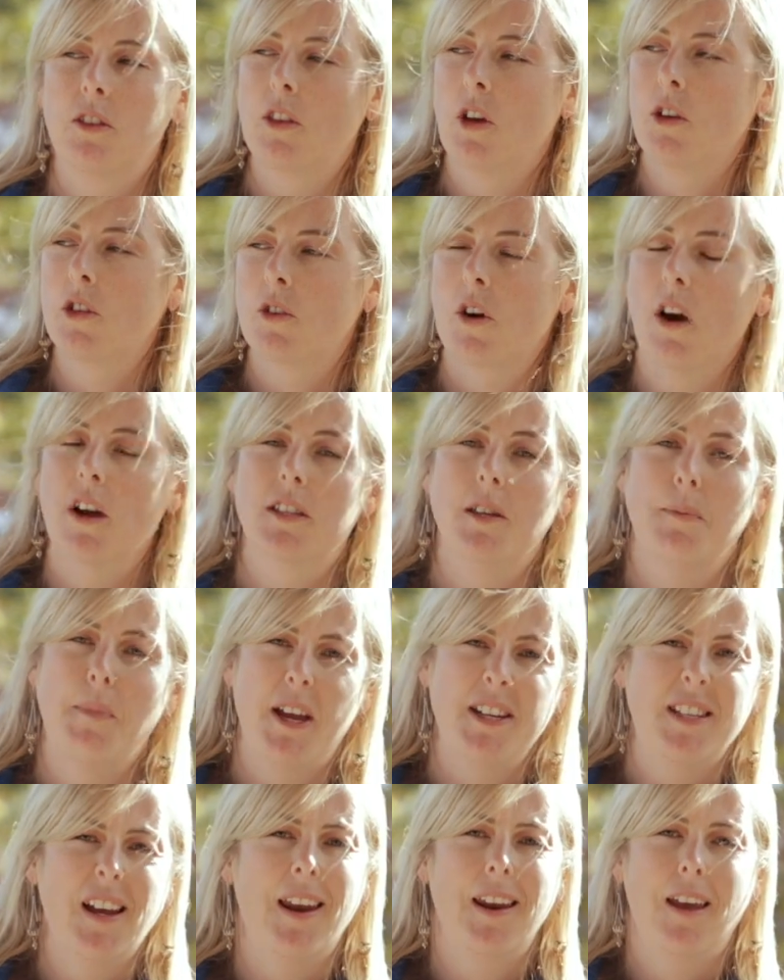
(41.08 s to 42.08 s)
those trucks are
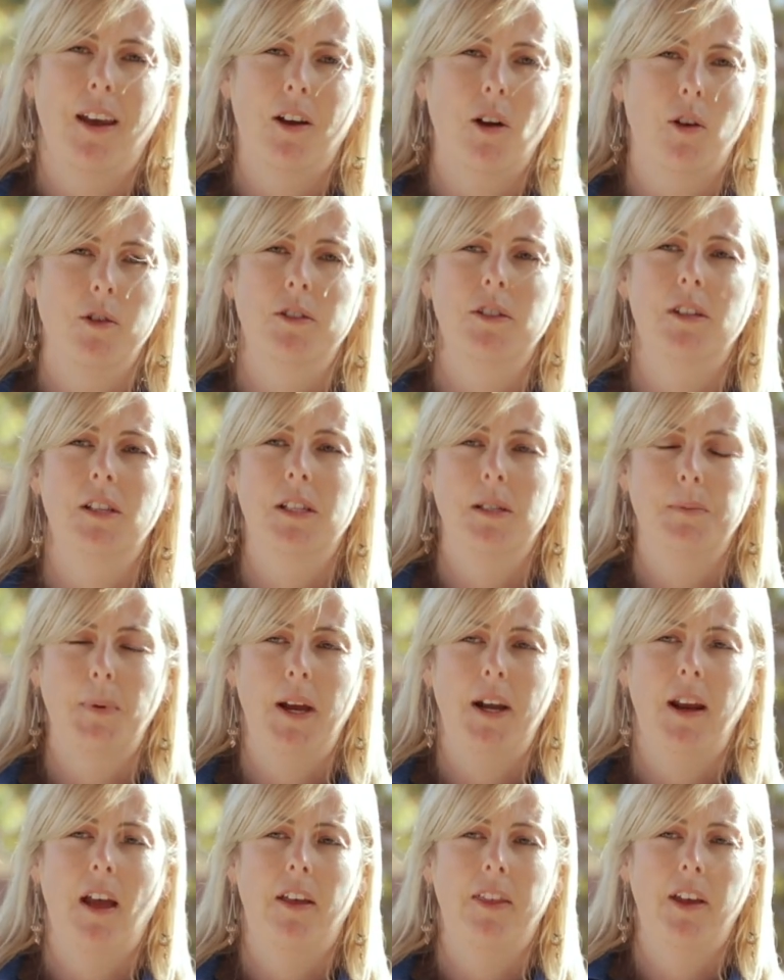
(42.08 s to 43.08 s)
maintaining a constant
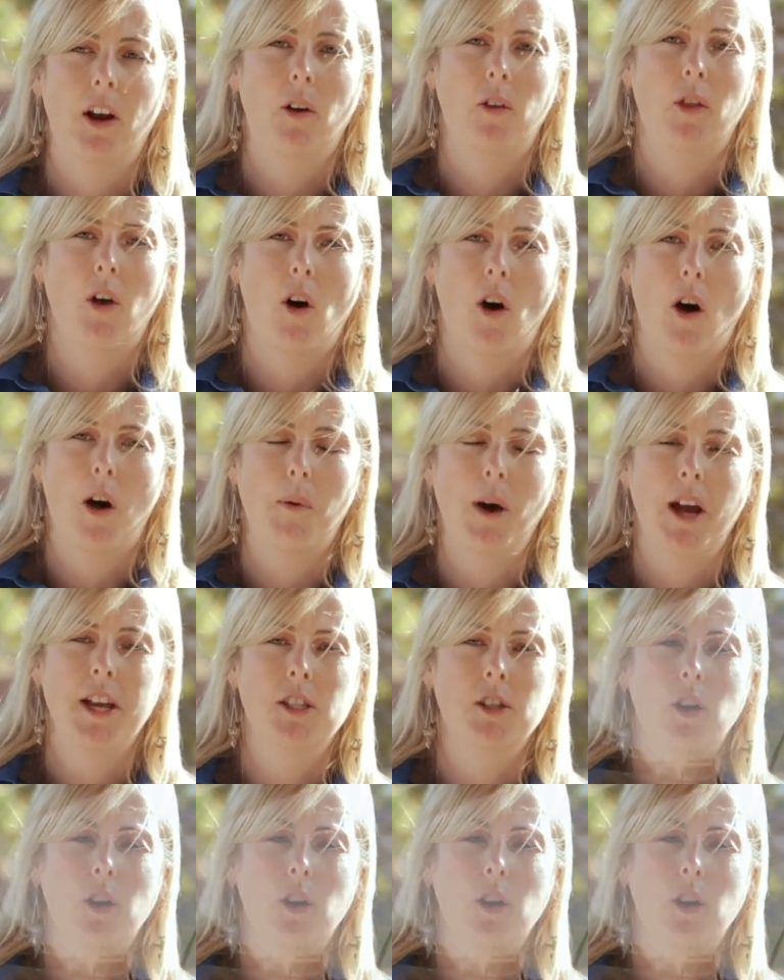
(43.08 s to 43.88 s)
speed out there on the highway.